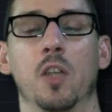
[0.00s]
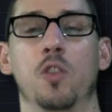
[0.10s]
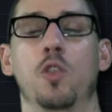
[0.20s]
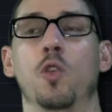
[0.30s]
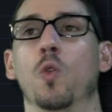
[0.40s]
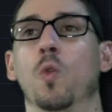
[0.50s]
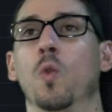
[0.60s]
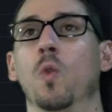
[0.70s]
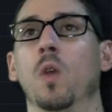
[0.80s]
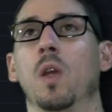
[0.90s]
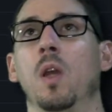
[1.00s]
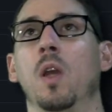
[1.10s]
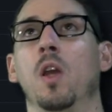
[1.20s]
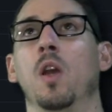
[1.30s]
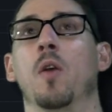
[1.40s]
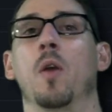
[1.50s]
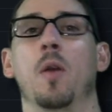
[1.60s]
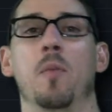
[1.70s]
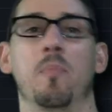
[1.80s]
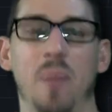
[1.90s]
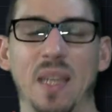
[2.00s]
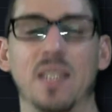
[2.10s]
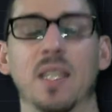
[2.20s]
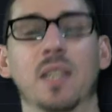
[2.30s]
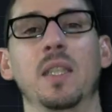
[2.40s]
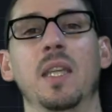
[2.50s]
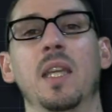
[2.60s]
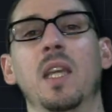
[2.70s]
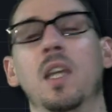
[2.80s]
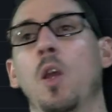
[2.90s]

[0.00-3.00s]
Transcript: to basically